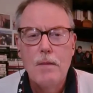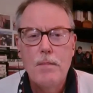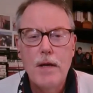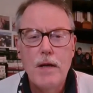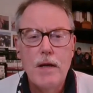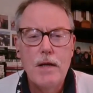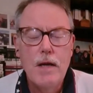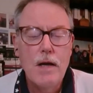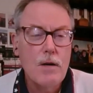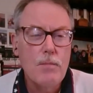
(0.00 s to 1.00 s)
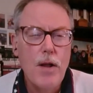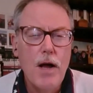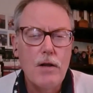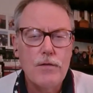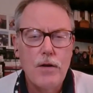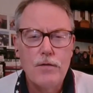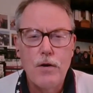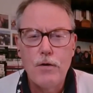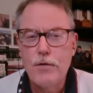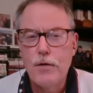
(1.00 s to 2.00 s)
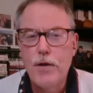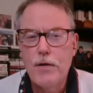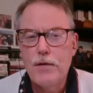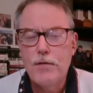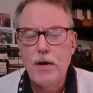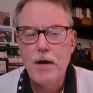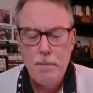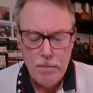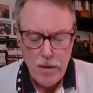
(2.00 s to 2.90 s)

be in compliance on social distancing.